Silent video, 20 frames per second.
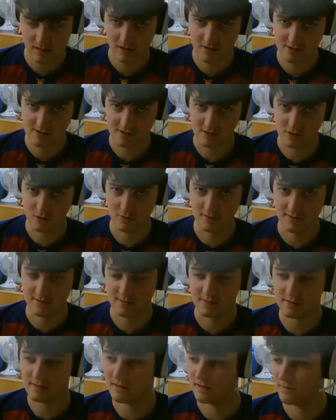So
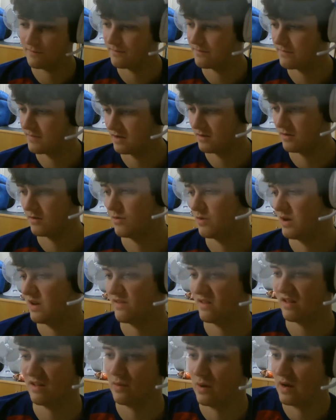it's
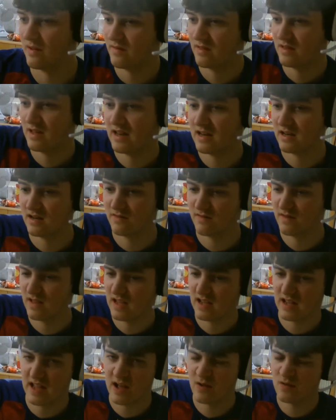whenever the end of the
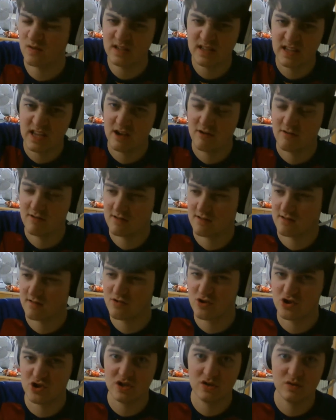accounting year is
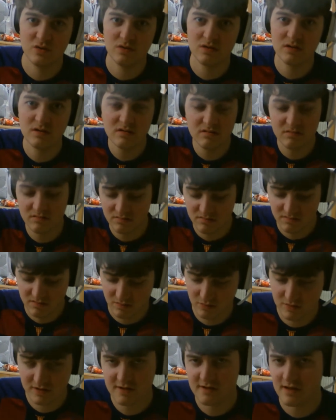June.
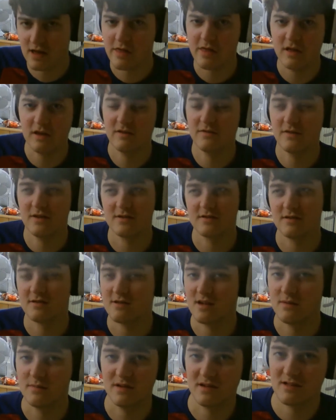We'll just say 31st
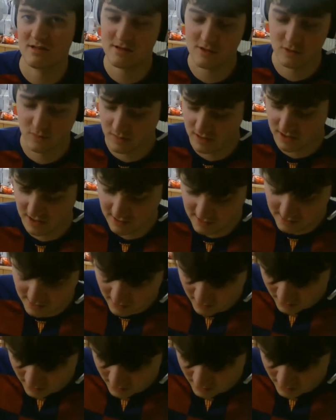December. It's so much easier.